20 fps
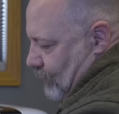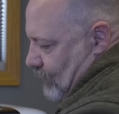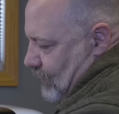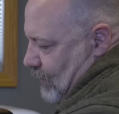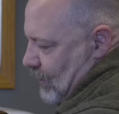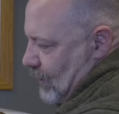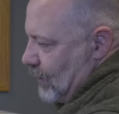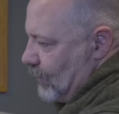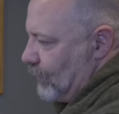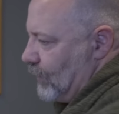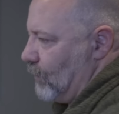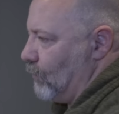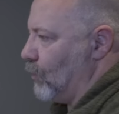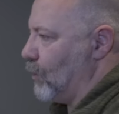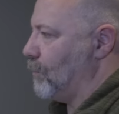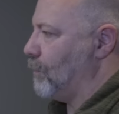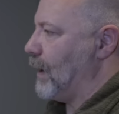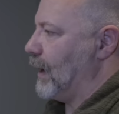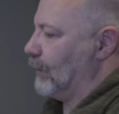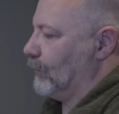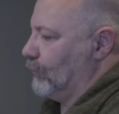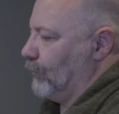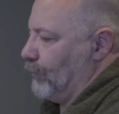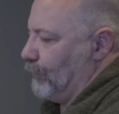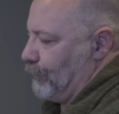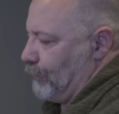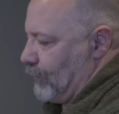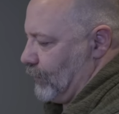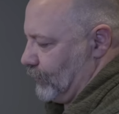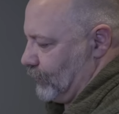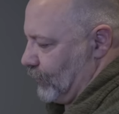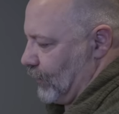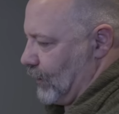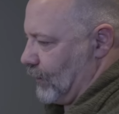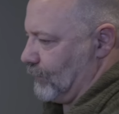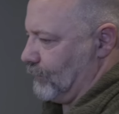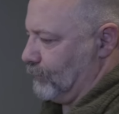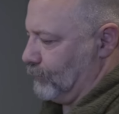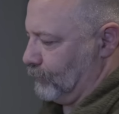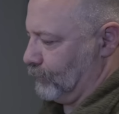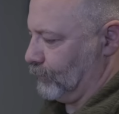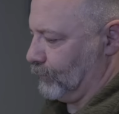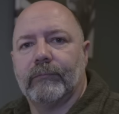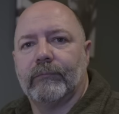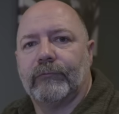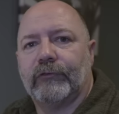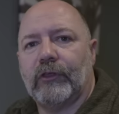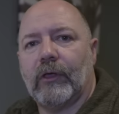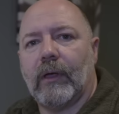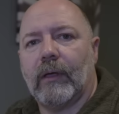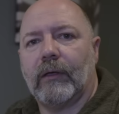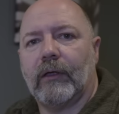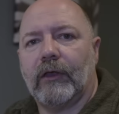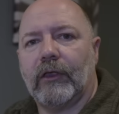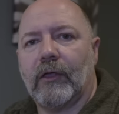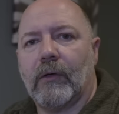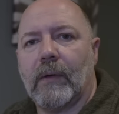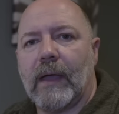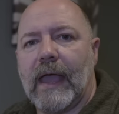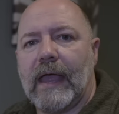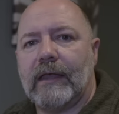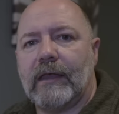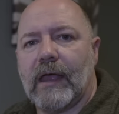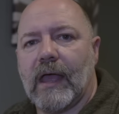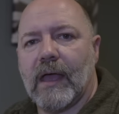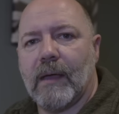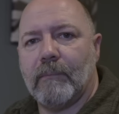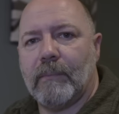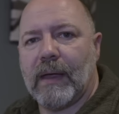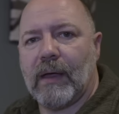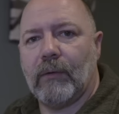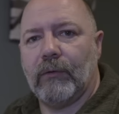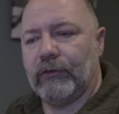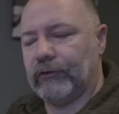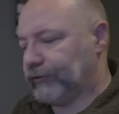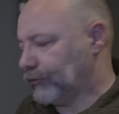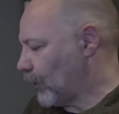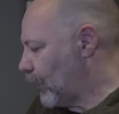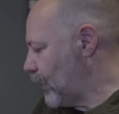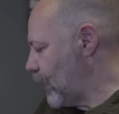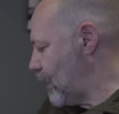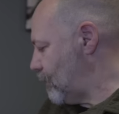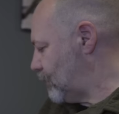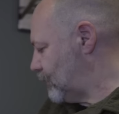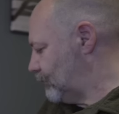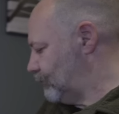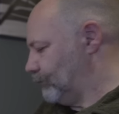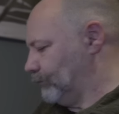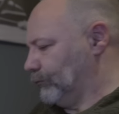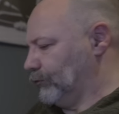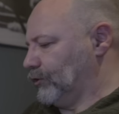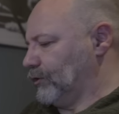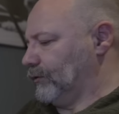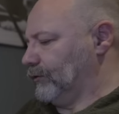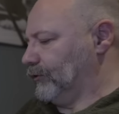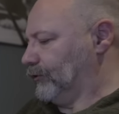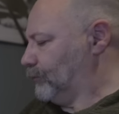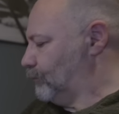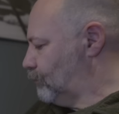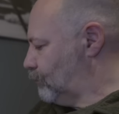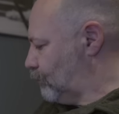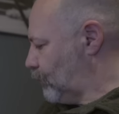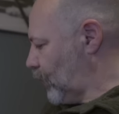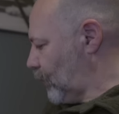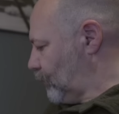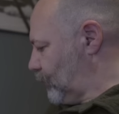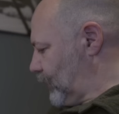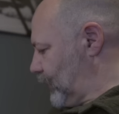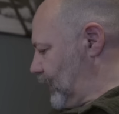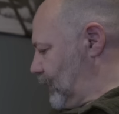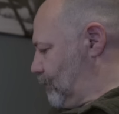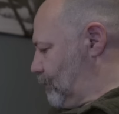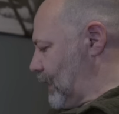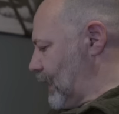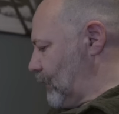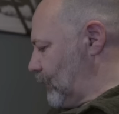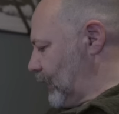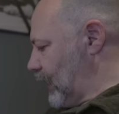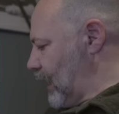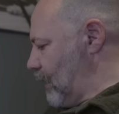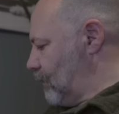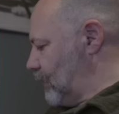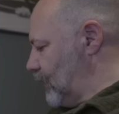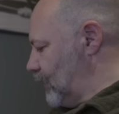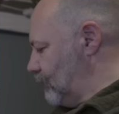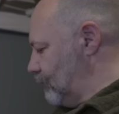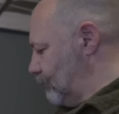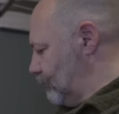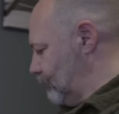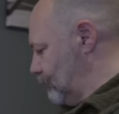And then we're back to the front again. So I'm going to go ahead and power this guy up. So I'm just pop the power cable in.